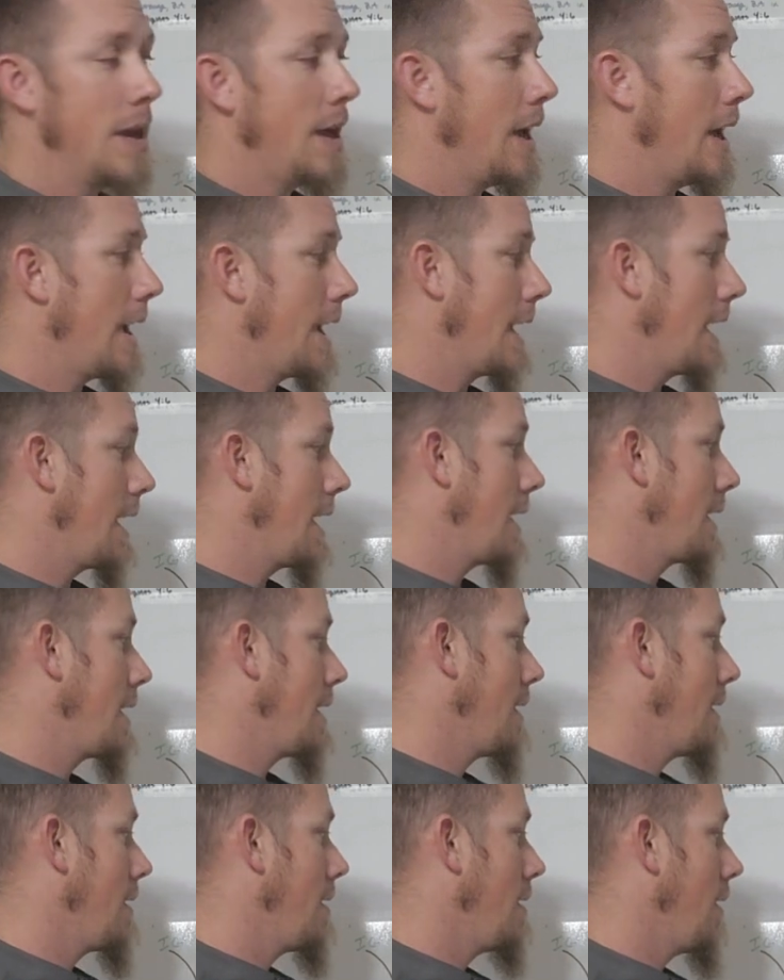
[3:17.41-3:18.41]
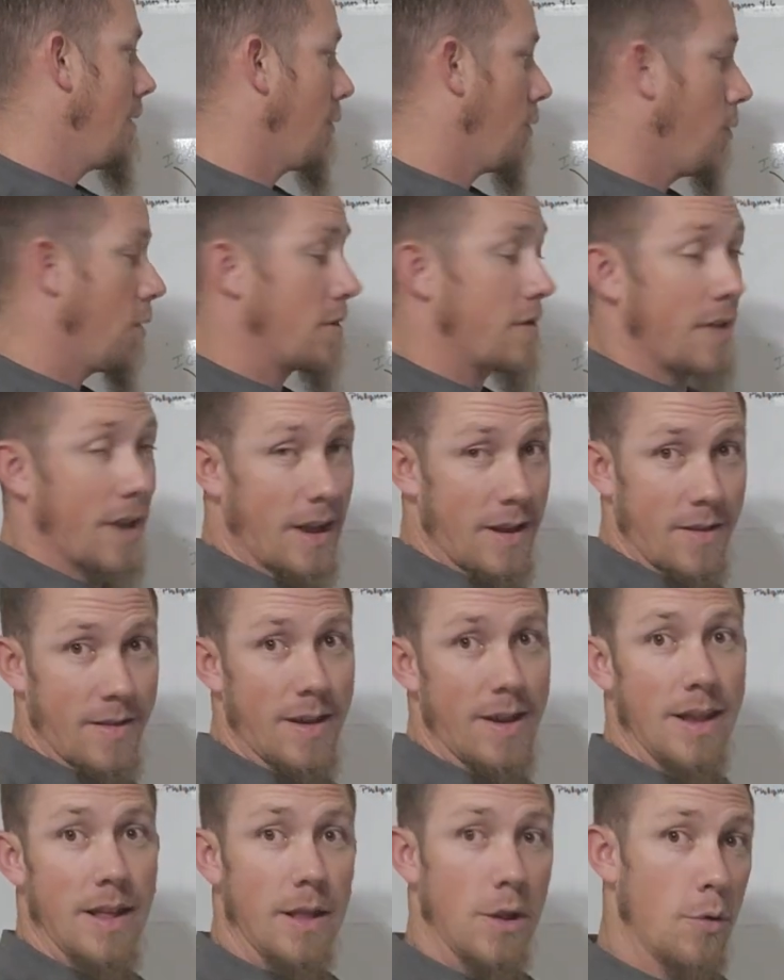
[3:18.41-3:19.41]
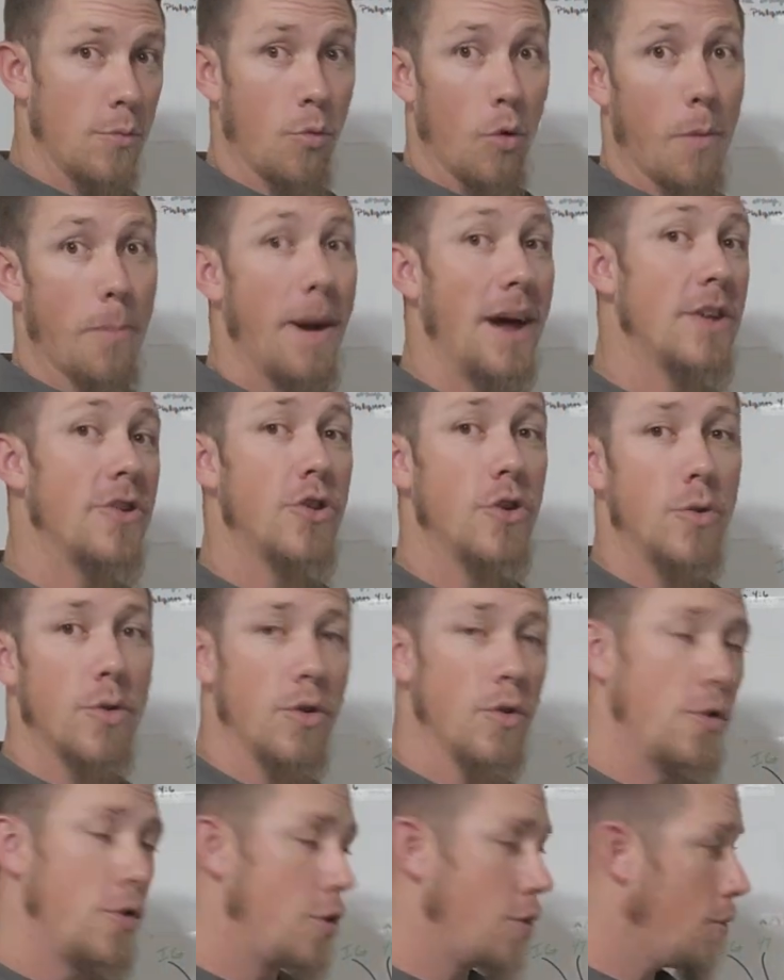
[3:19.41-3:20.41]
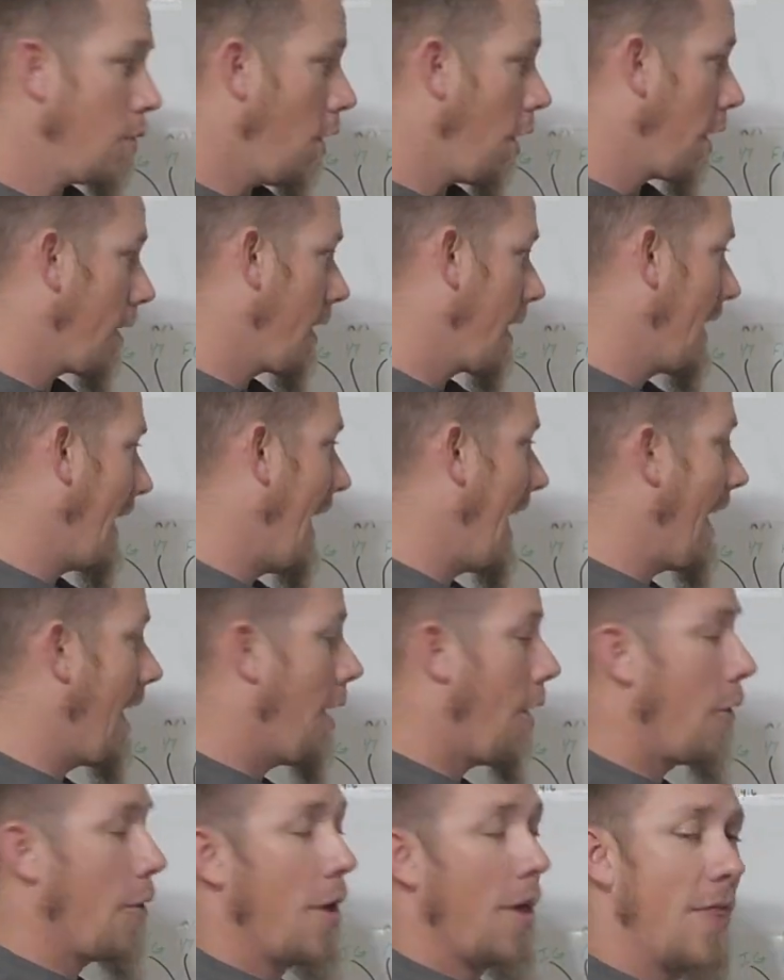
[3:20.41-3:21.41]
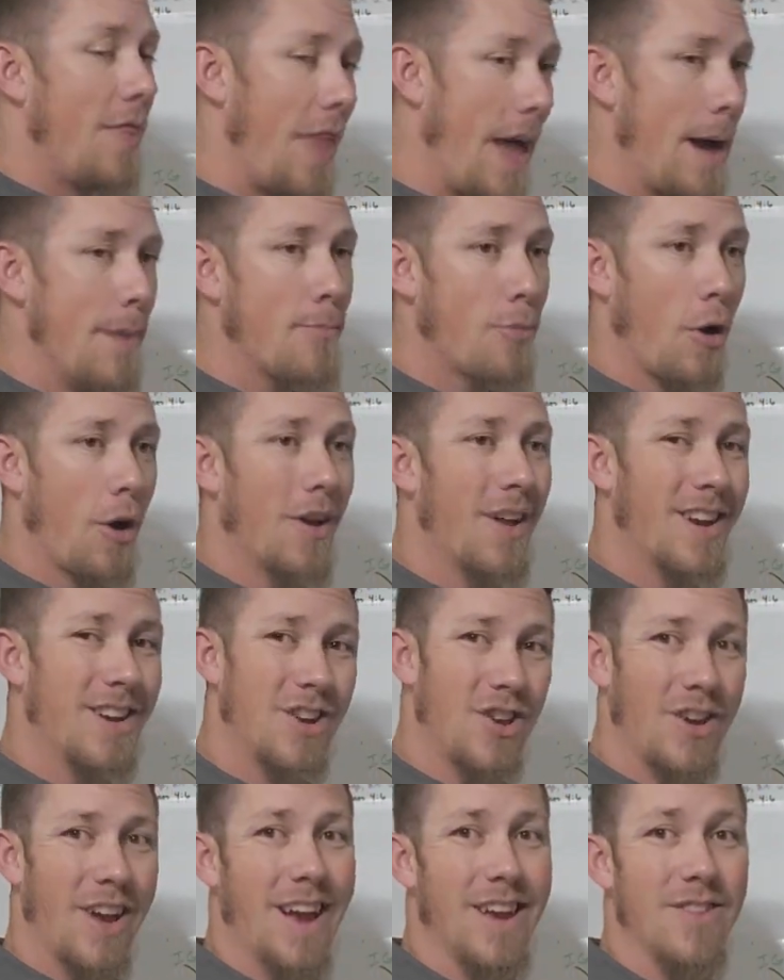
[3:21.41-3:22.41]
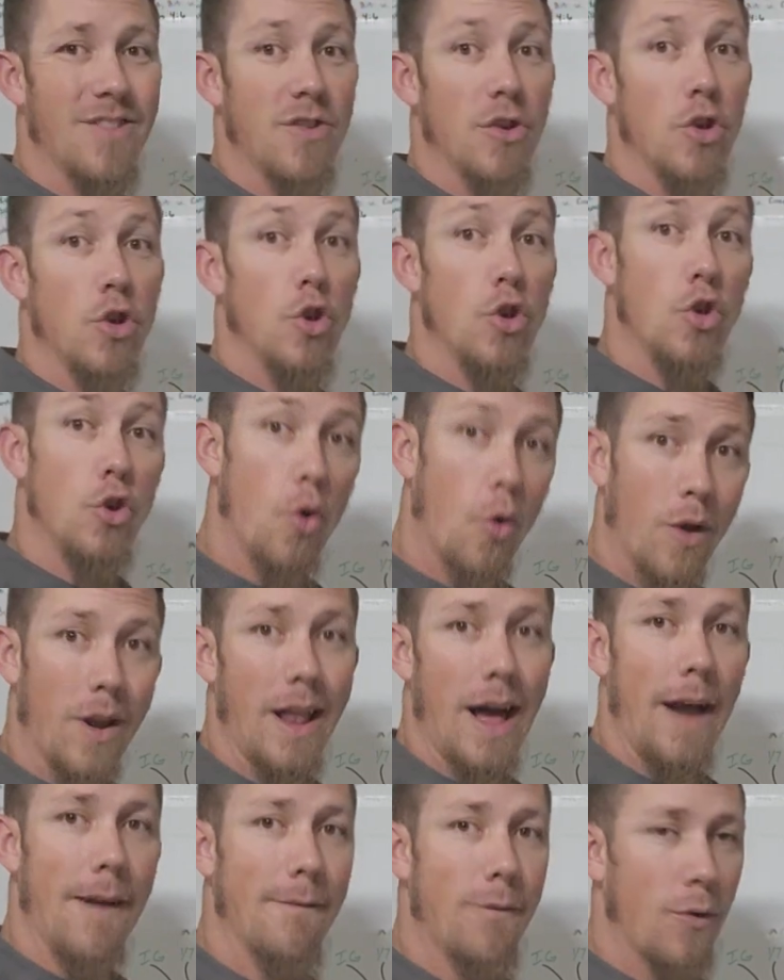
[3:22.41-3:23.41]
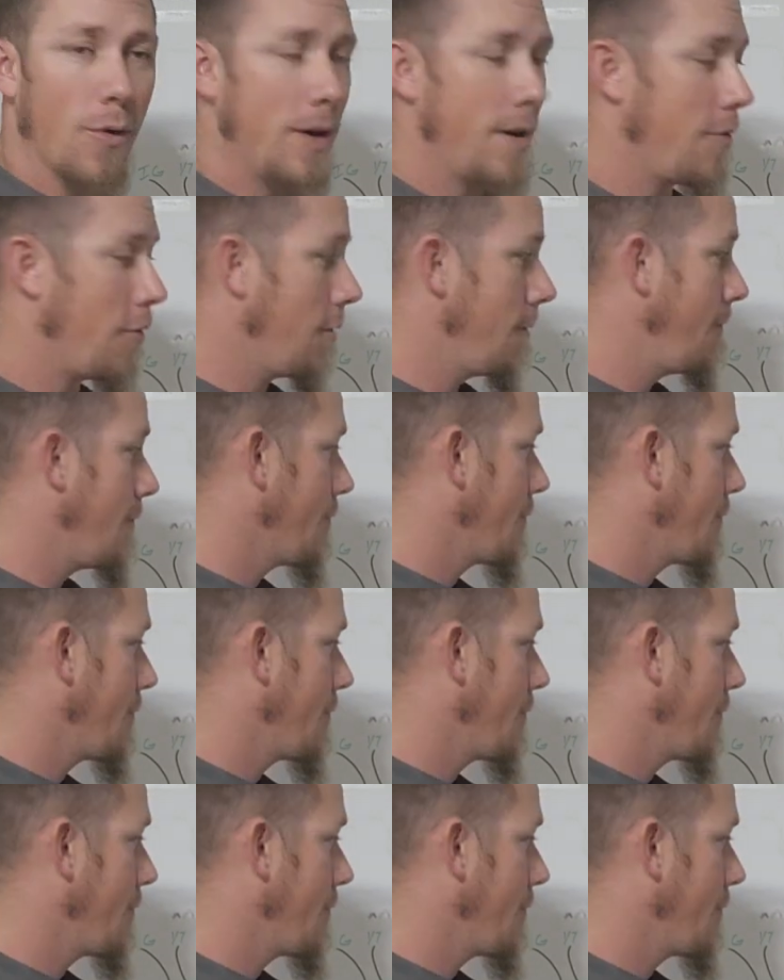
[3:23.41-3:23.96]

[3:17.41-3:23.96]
And of course, like I said, a little more about you and who you are and how that product changed your life forever.